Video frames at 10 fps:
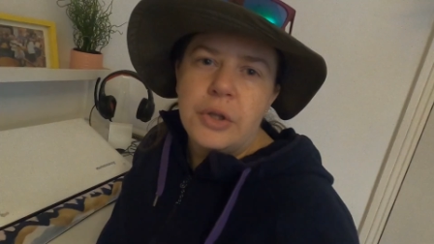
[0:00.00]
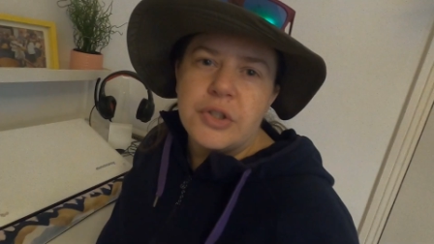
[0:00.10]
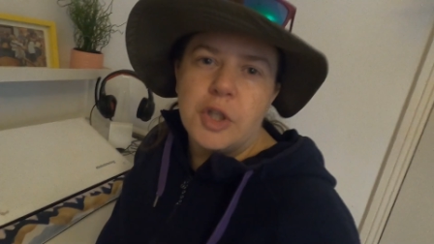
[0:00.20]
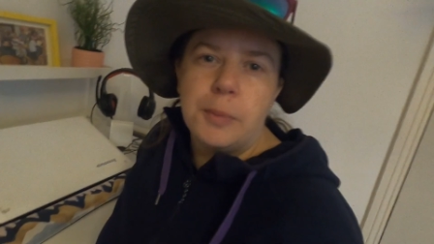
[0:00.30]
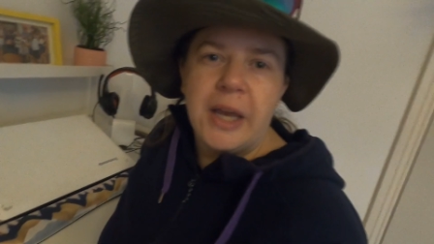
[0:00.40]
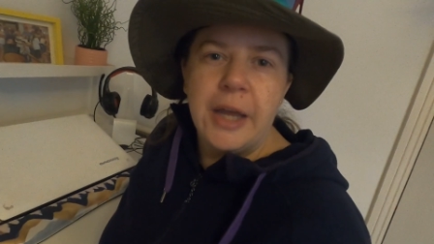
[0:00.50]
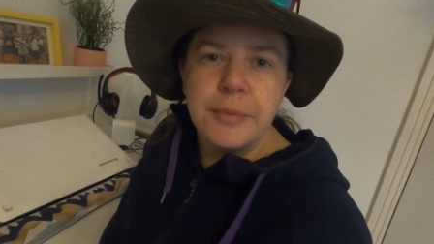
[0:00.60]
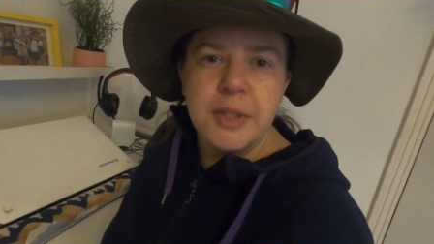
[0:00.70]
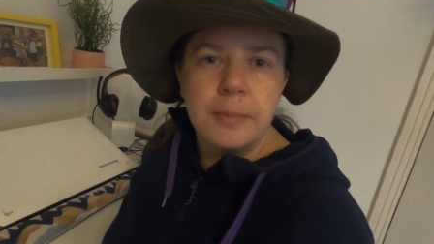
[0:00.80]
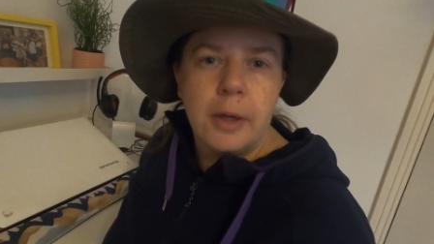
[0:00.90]
So
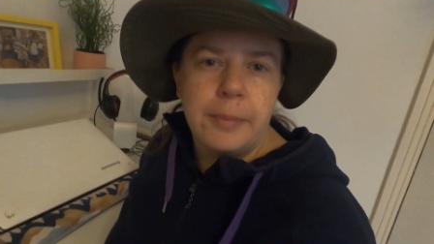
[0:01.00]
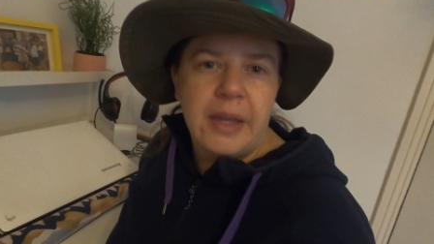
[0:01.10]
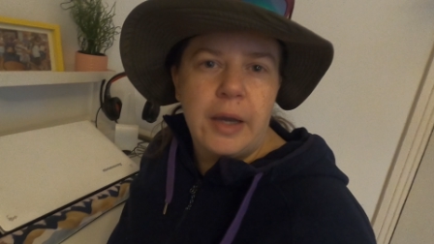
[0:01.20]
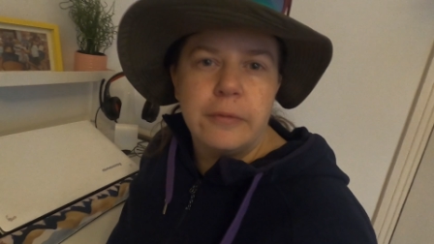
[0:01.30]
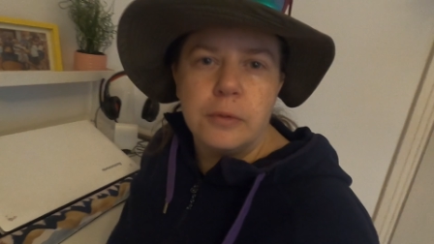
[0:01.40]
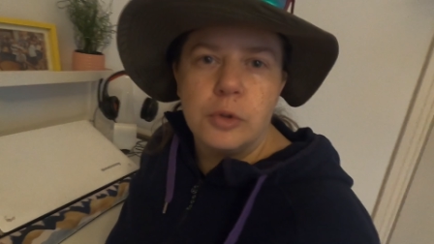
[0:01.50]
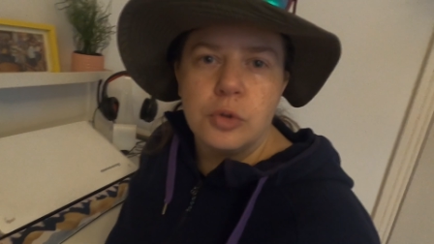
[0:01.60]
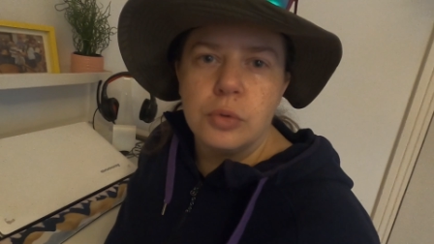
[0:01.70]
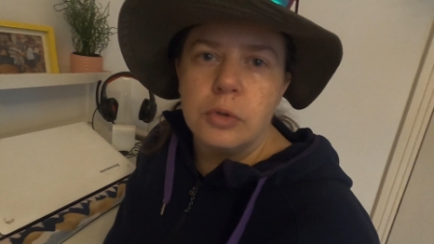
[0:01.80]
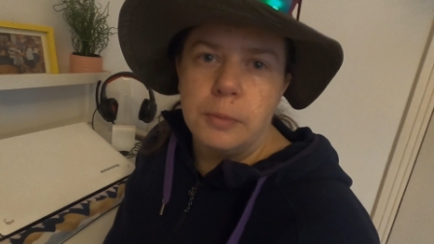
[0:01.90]
perhaps it might be helpful
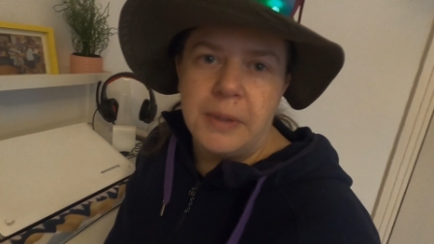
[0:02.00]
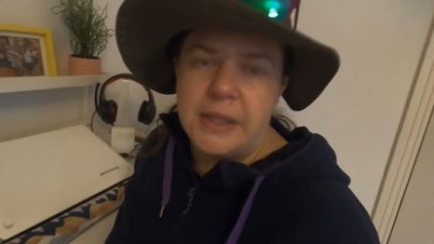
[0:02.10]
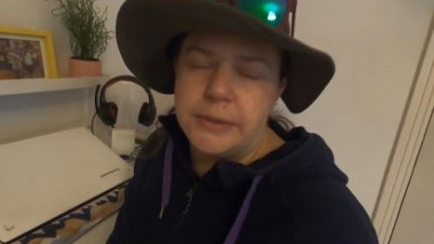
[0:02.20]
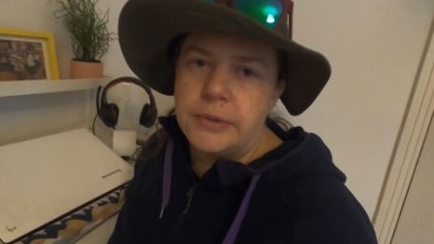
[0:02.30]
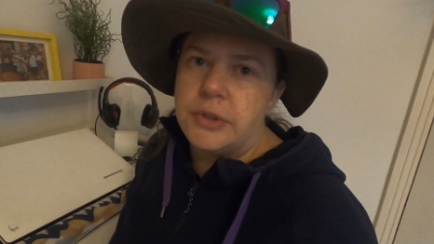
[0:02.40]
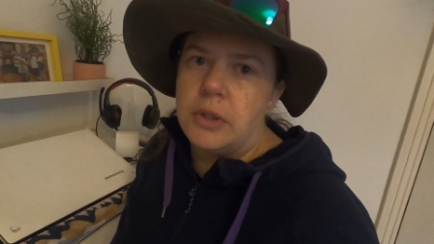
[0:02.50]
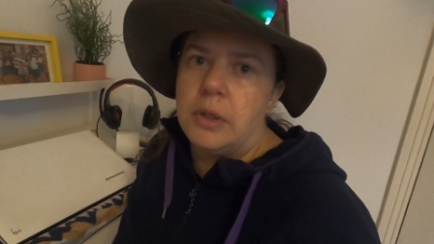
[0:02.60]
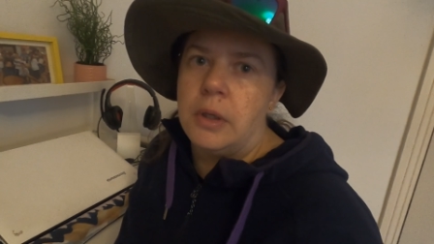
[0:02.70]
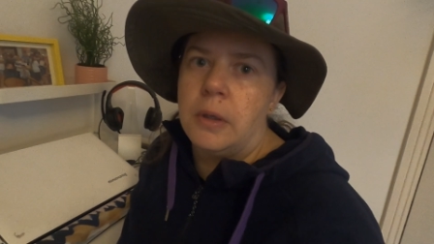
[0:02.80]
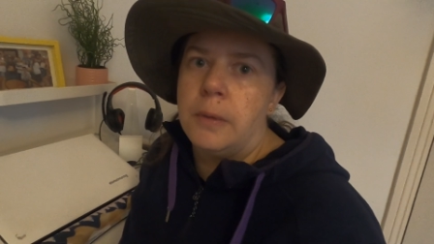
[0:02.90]
to talk about
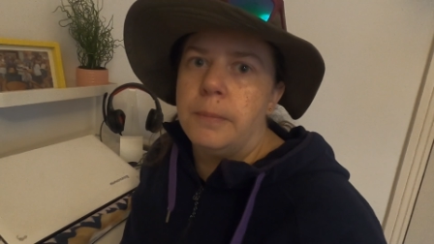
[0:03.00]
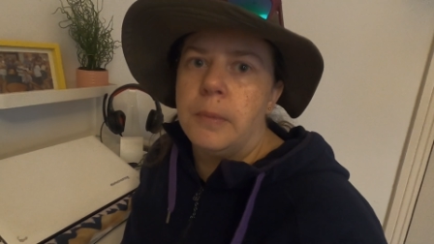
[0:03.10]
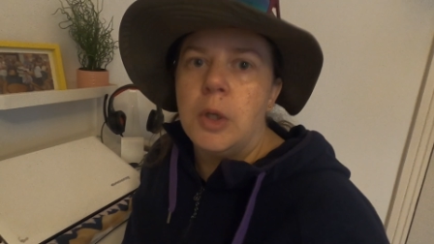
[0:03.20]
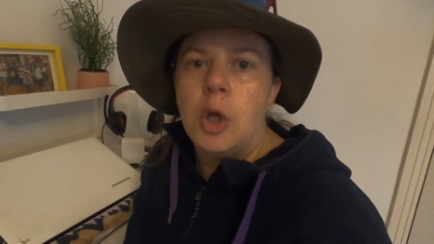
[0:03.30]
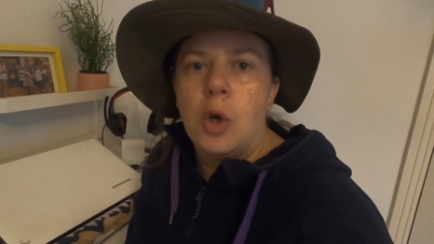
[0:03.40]
um,